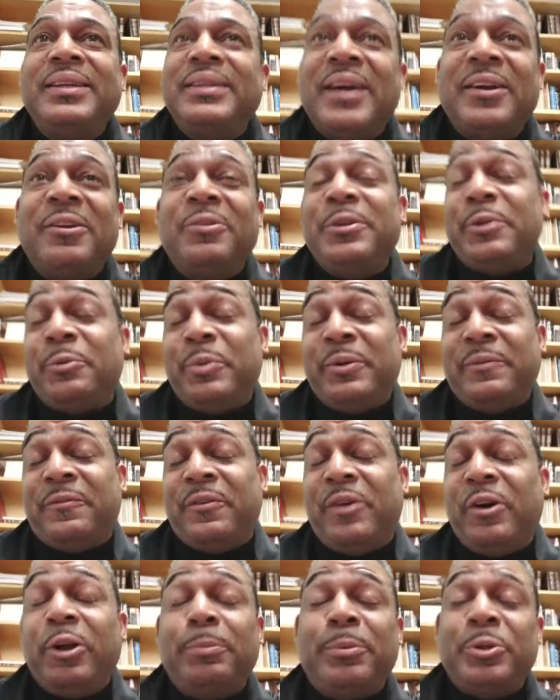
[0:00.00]
Not only are we
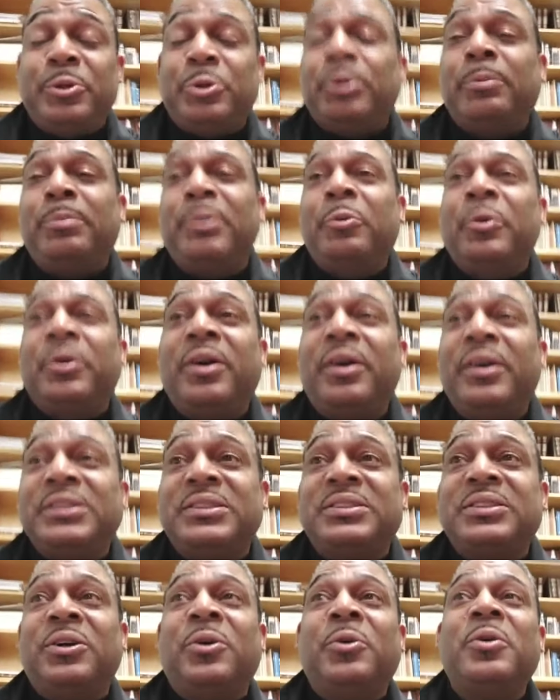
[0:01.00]
vulnerable to it, but we're
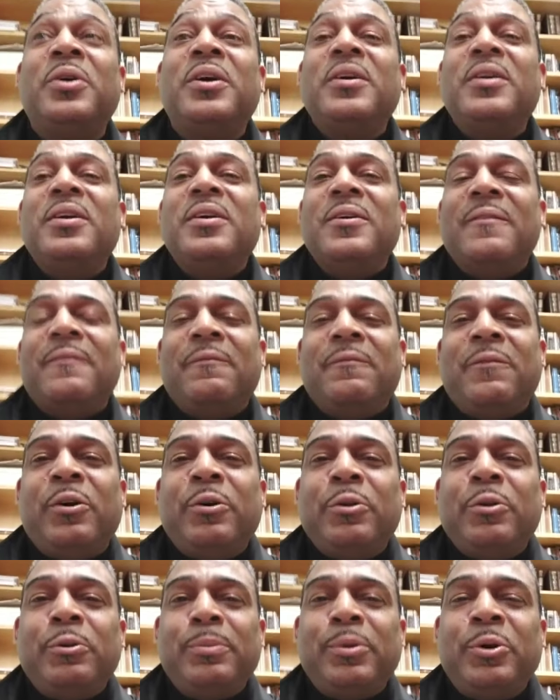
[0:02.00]
also
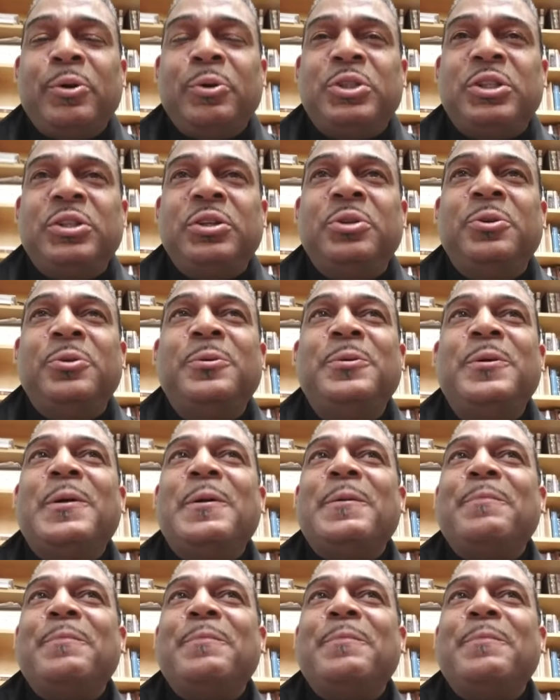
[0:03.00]
vulnerable to